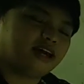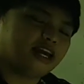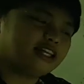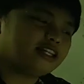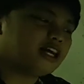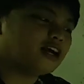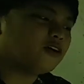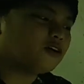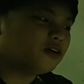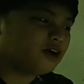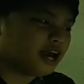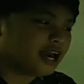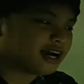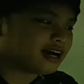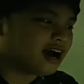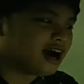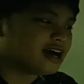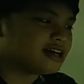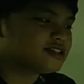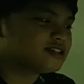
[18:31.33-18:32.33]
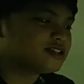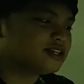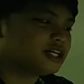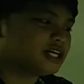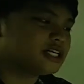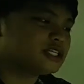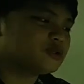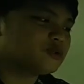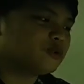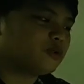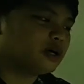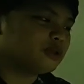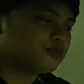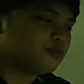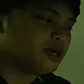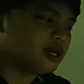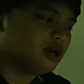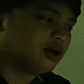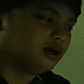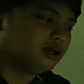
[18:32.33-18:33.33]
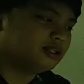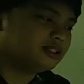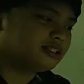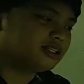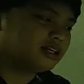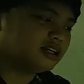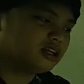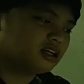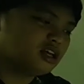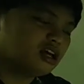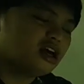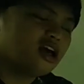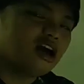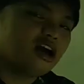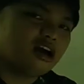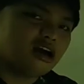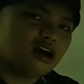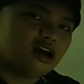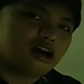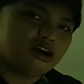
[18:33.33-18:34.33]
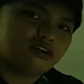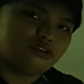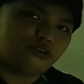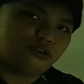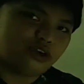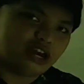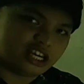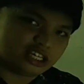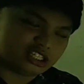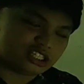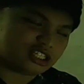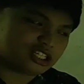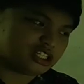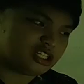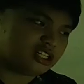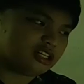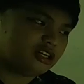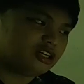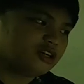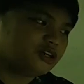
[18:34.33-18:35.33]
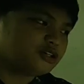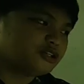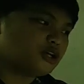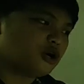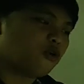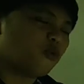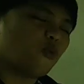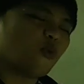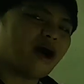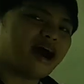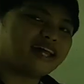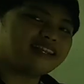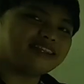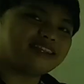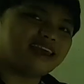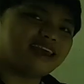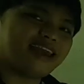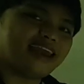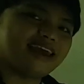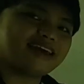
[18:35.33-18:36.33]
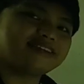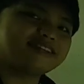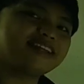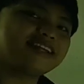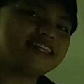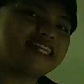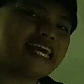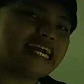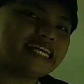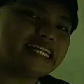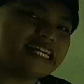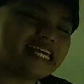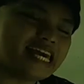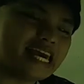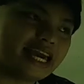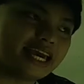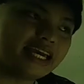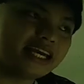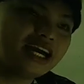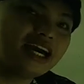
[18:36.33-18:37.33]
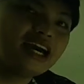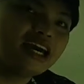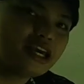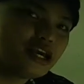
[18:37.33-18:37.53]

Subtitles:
And the correct answer is what we call rich. So what is the technique